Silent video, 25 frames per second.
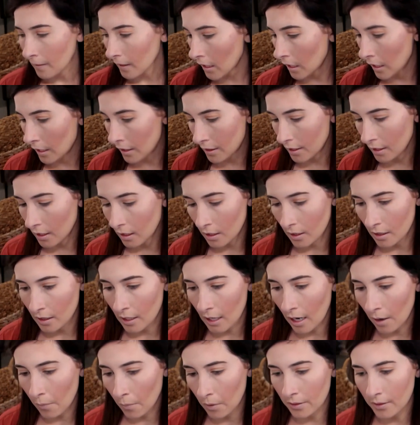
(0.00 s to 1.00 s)
I think
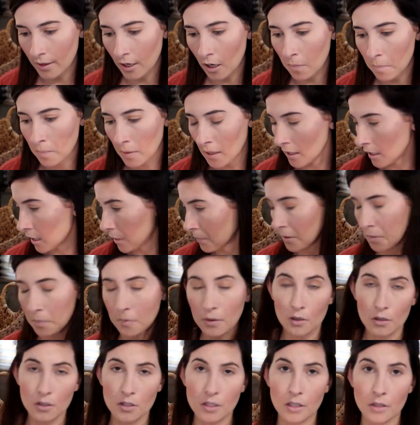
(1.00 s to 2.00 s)
that without makeup, a
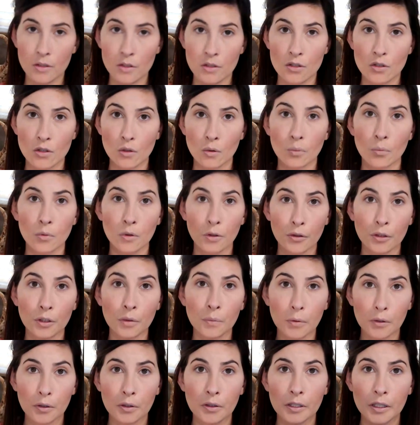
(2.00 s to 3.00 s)
person is still really,
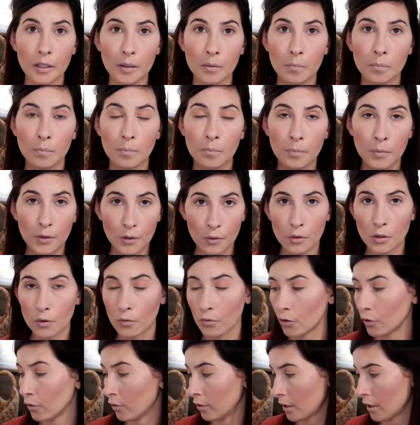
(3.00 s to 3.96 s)
really beautiful.